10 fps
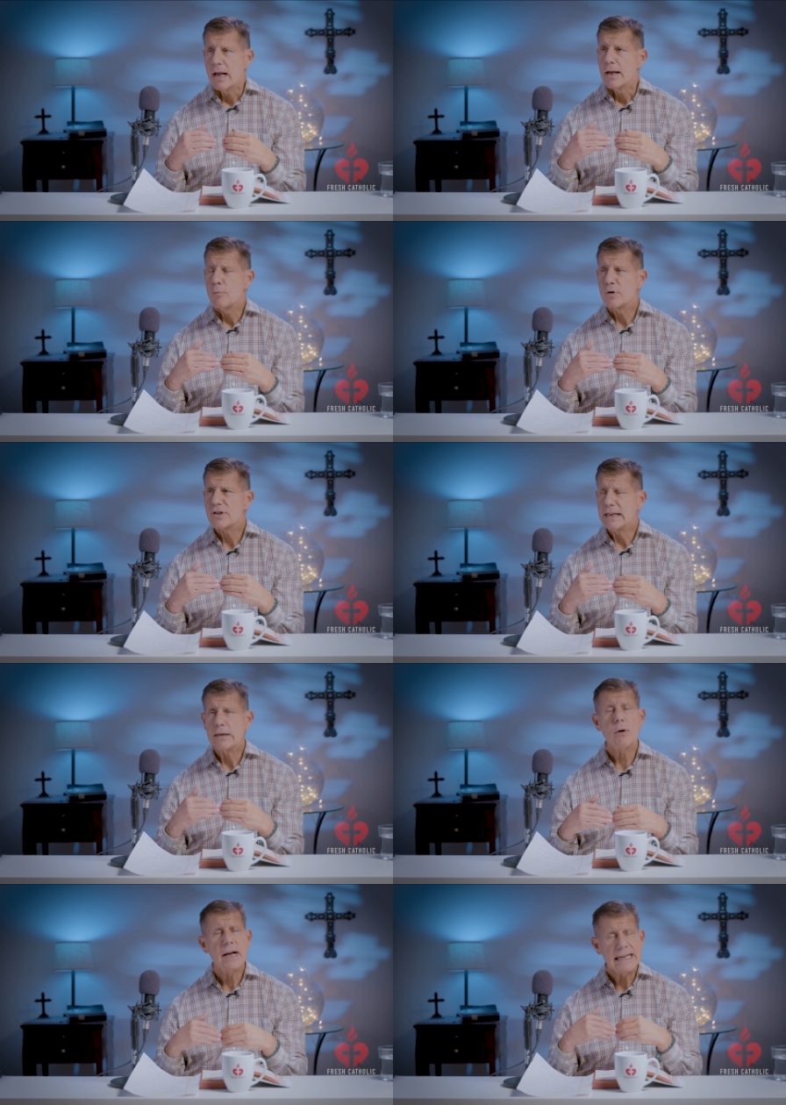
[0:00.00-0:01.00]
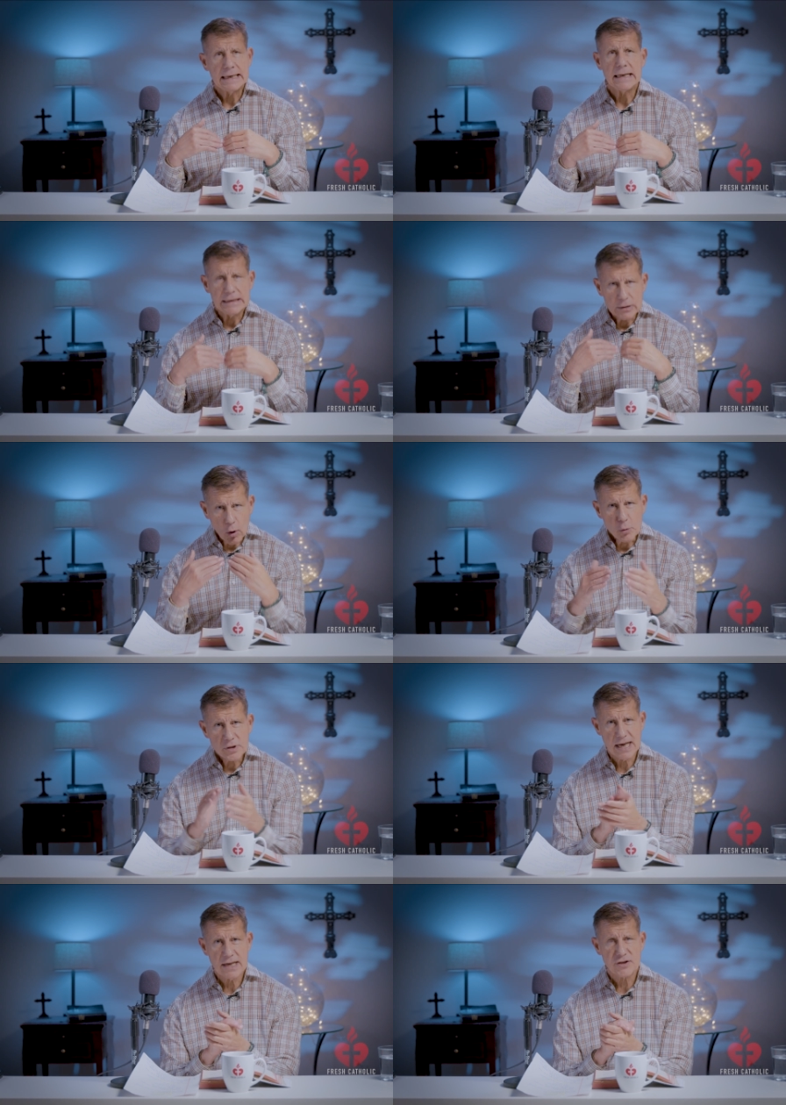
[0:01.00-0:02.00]
was, in the
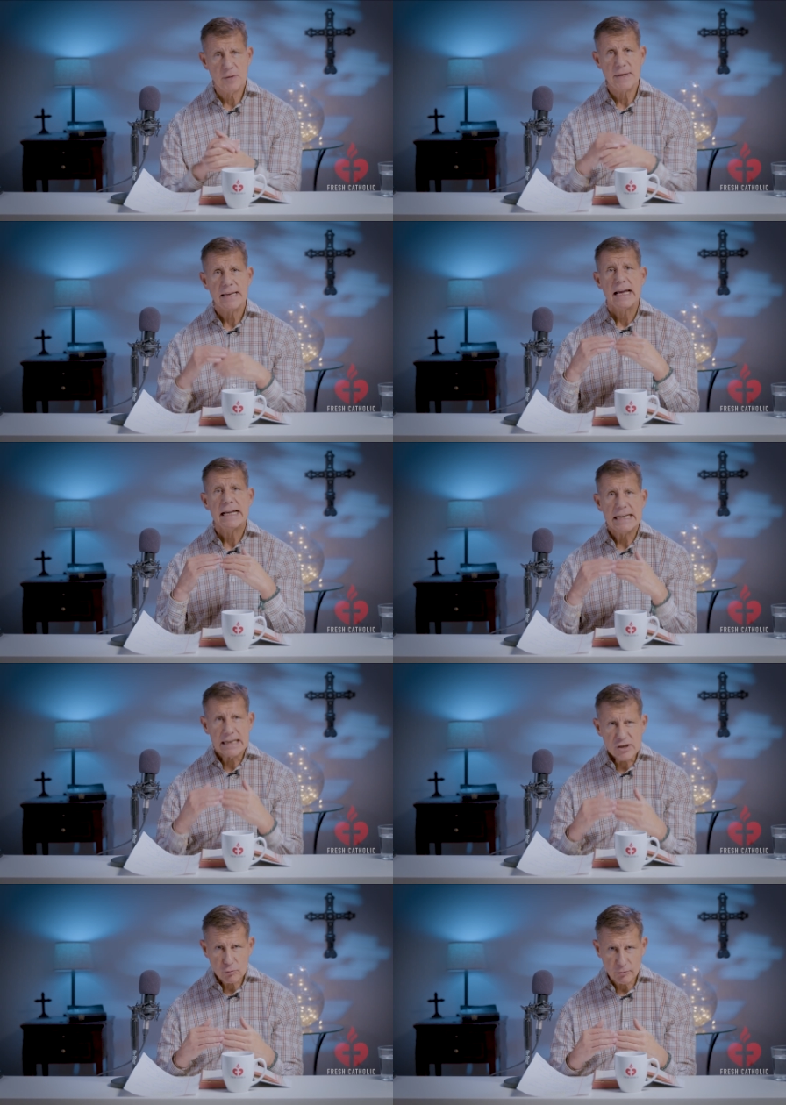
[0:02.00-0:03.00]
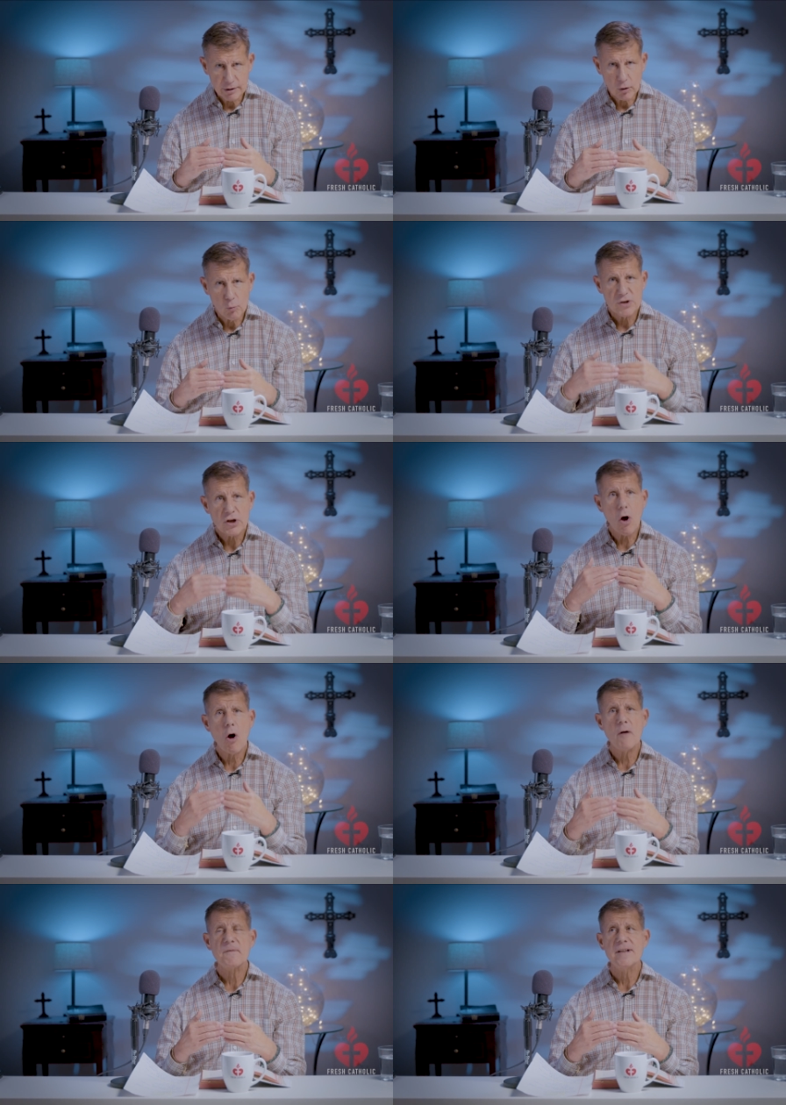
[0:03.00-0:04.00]
Old Testament, Israel was
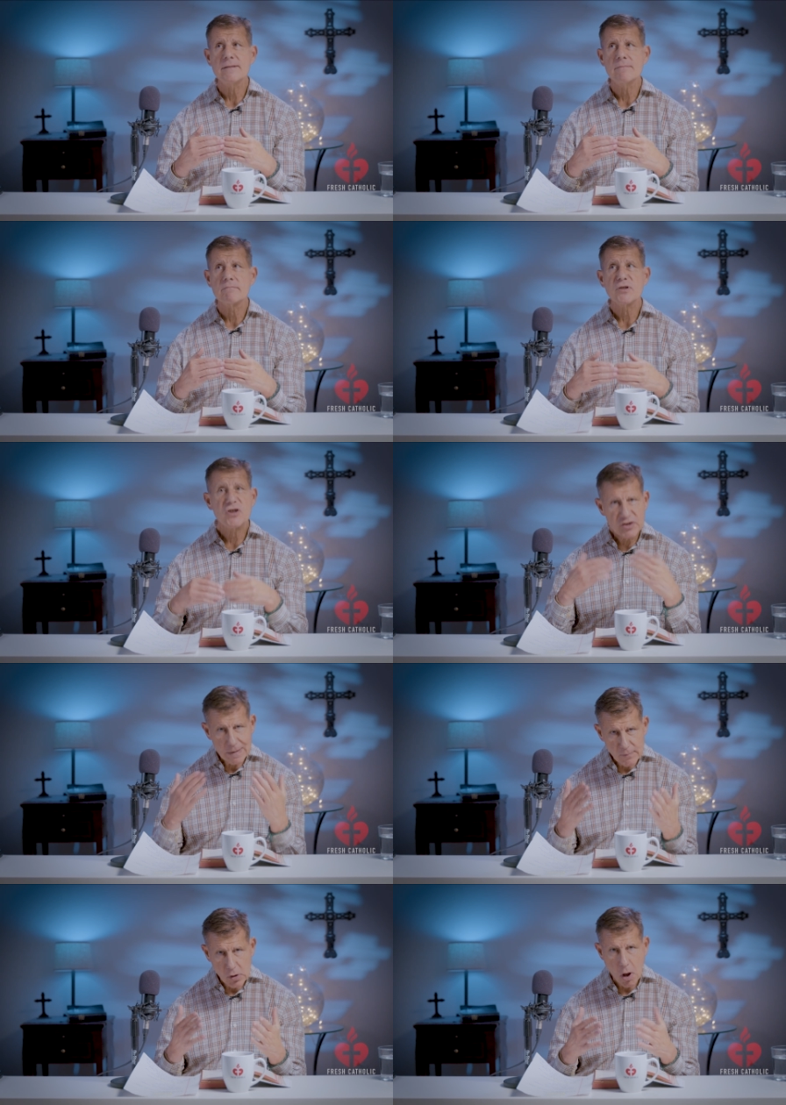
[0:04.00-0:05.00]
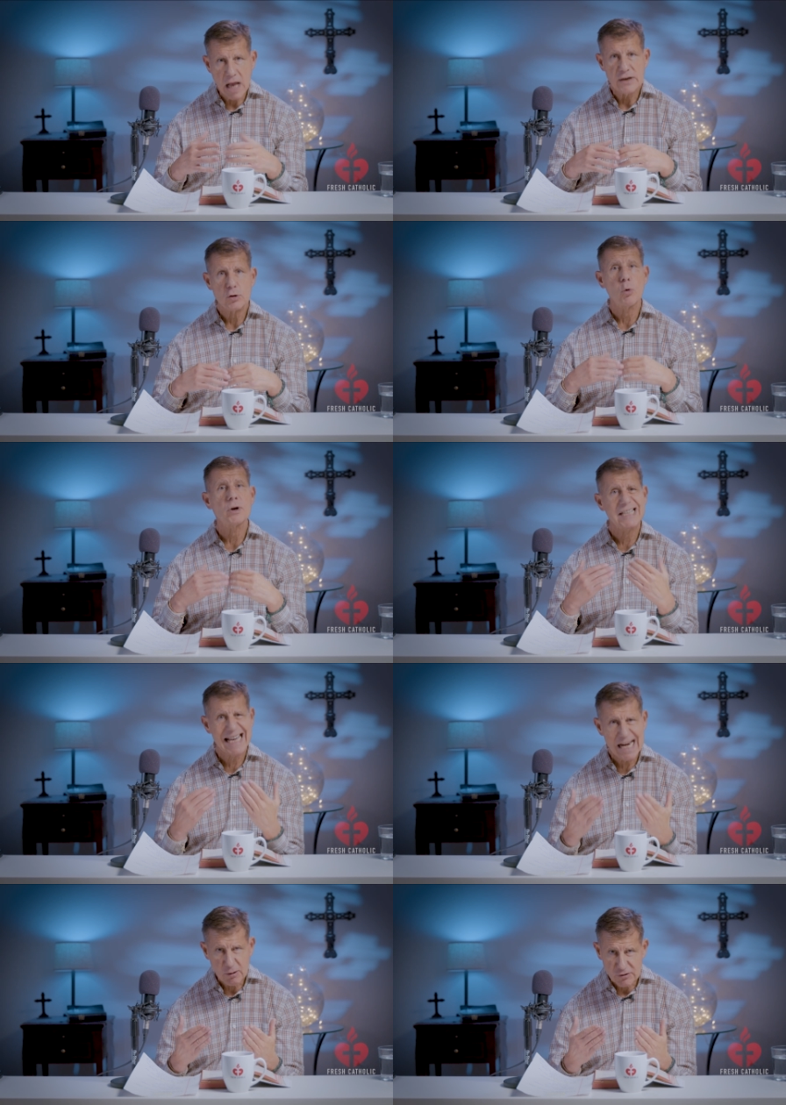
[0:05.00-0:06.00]
often symbolized or
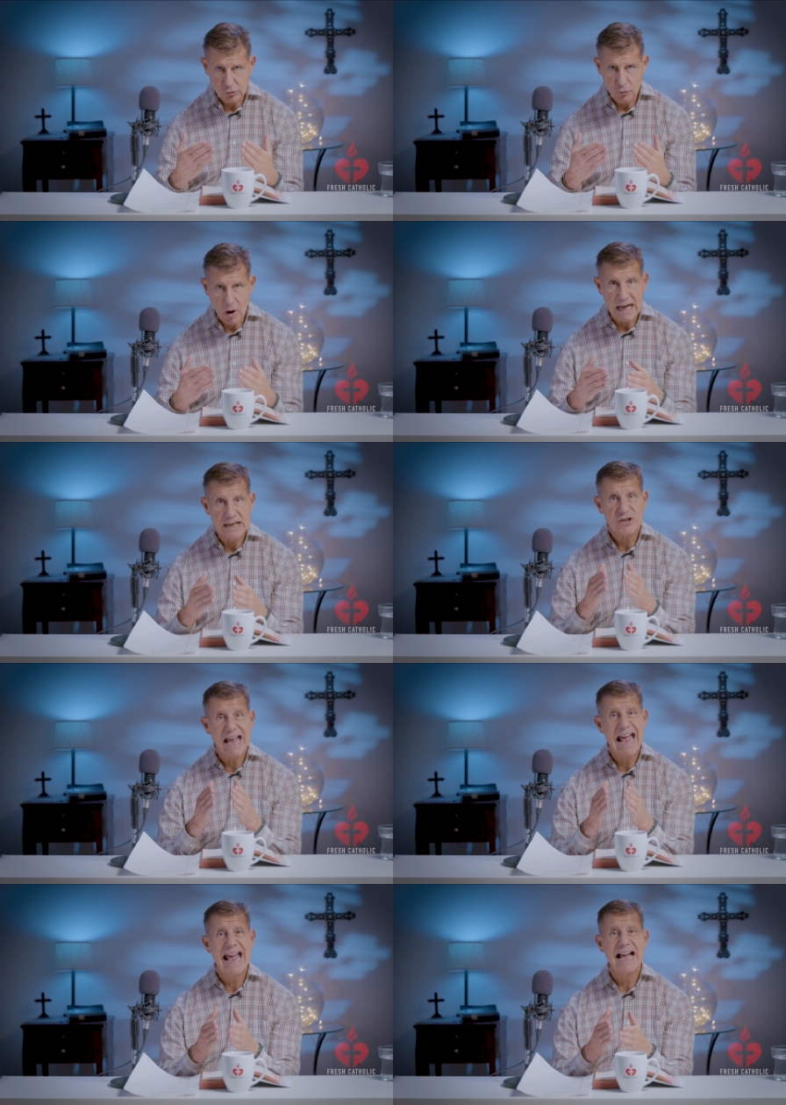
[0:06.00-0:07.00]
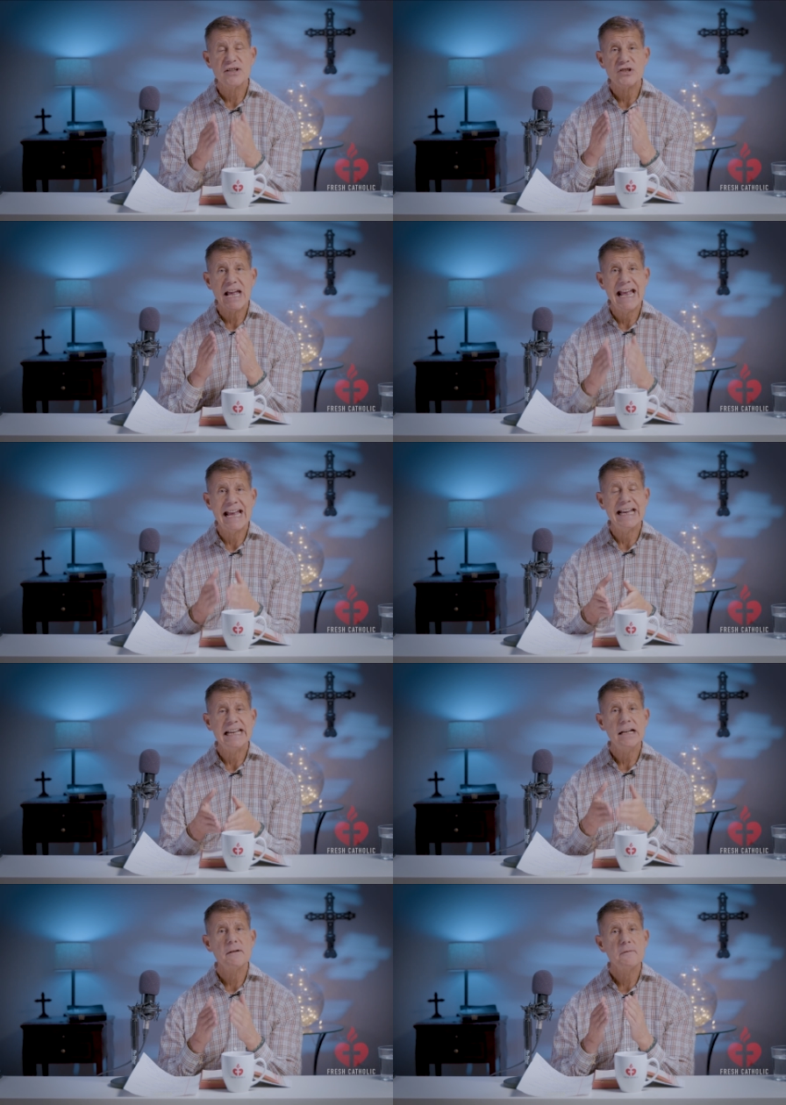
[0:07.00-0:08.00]
characterized as
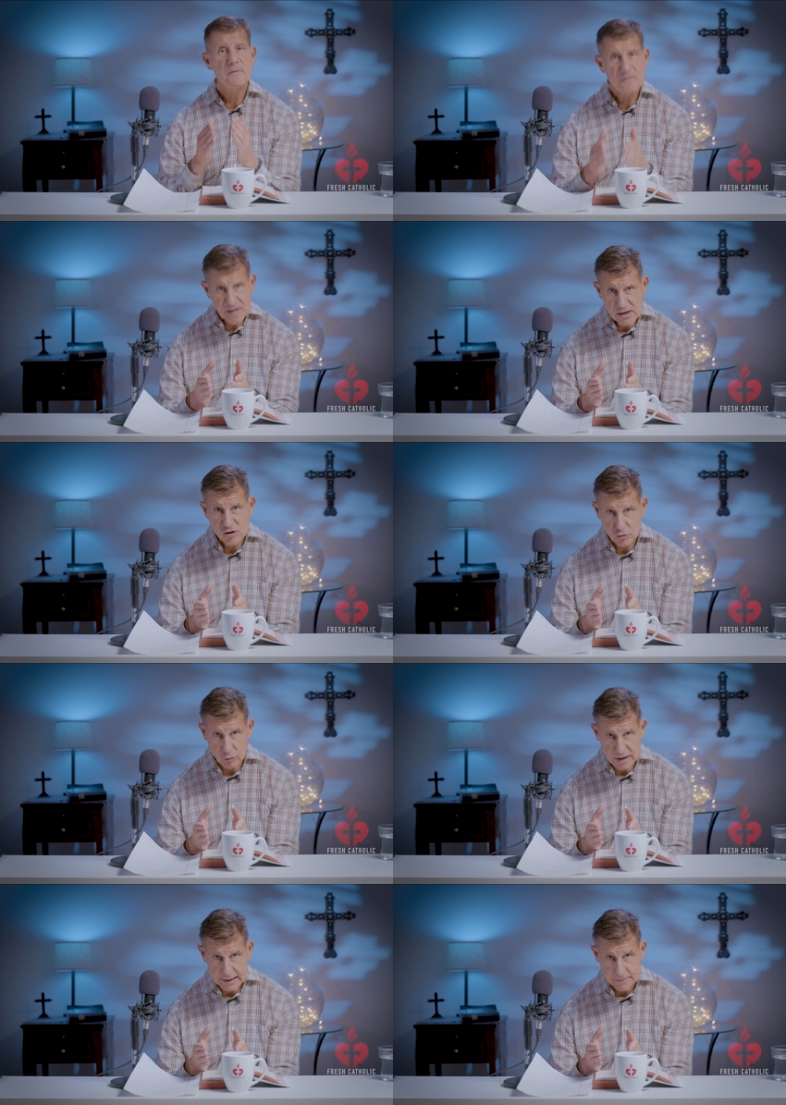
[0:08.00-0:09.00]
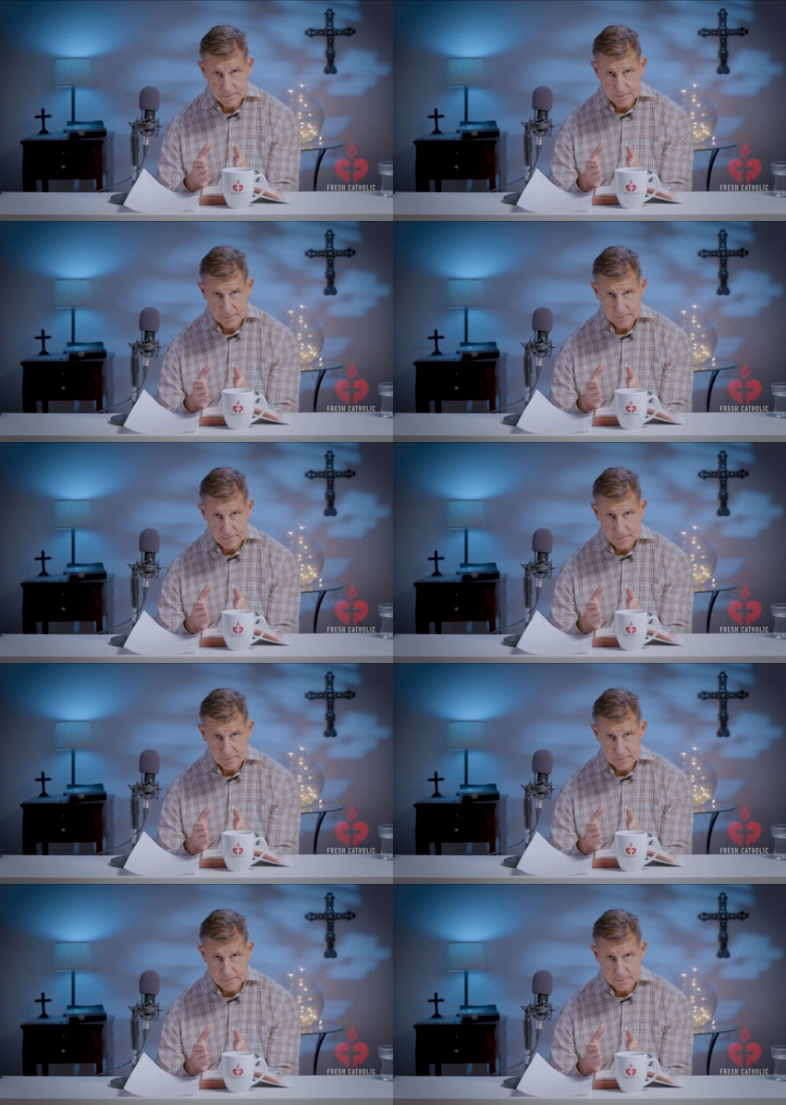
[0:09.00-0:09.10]
a fig tree.